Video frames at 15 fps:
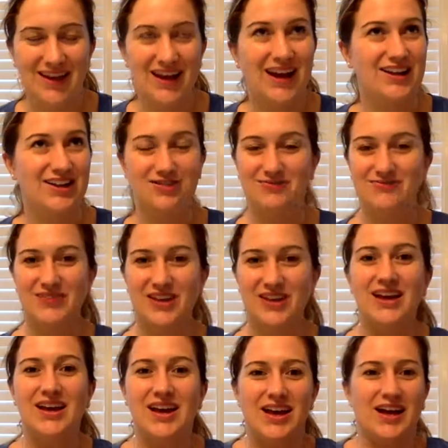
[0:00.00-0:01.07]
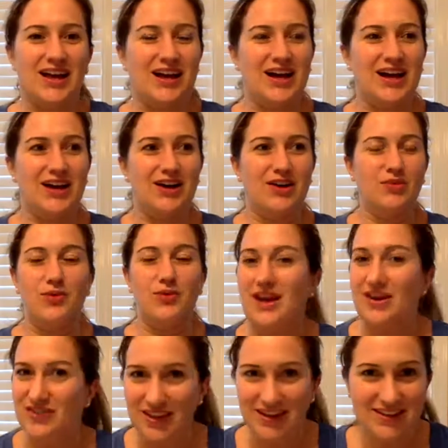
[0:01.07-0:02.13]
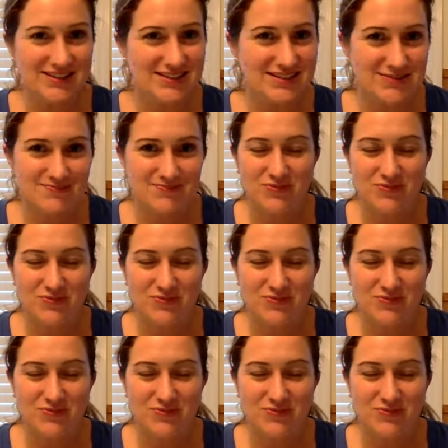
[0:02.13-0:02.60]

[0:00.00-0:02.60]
I know. We have kids.